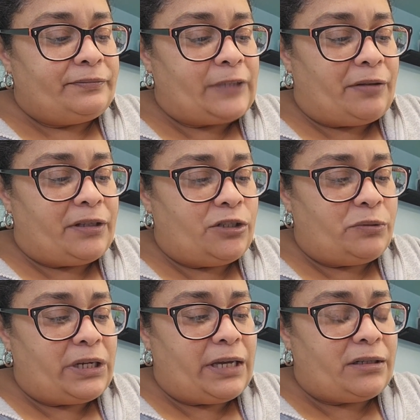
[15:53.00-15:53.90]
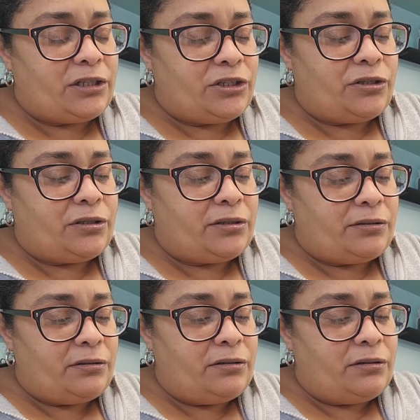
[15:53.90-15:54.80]
Now this one has
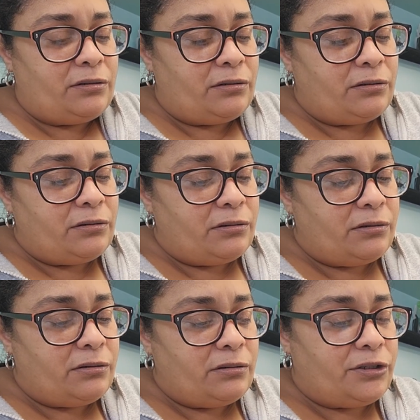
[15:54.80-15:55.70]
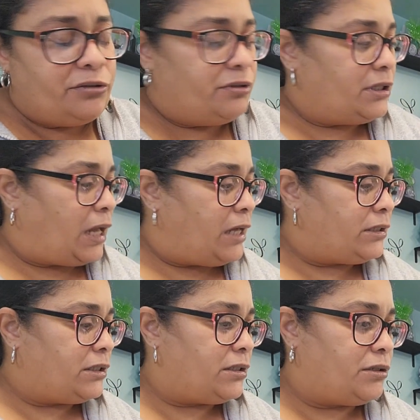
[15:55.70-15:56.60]
2
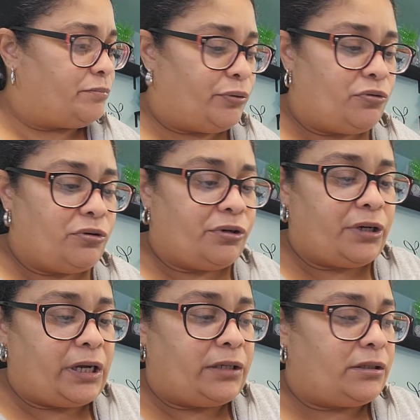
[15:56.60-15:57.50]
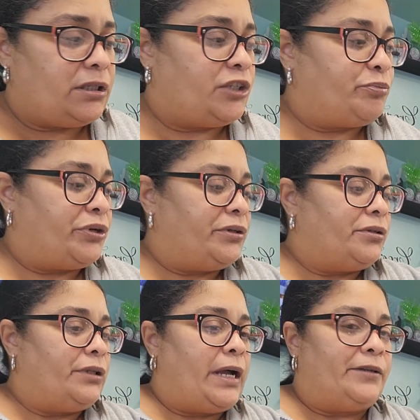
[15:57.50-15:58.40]
slots to pour and to
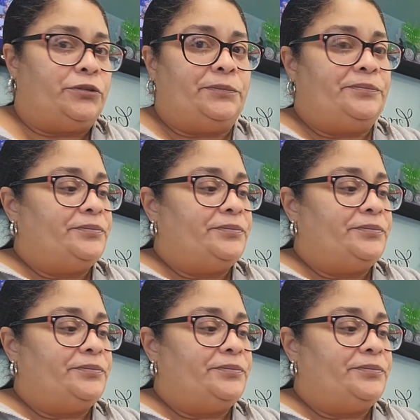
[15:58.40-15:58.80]
sprinkle out.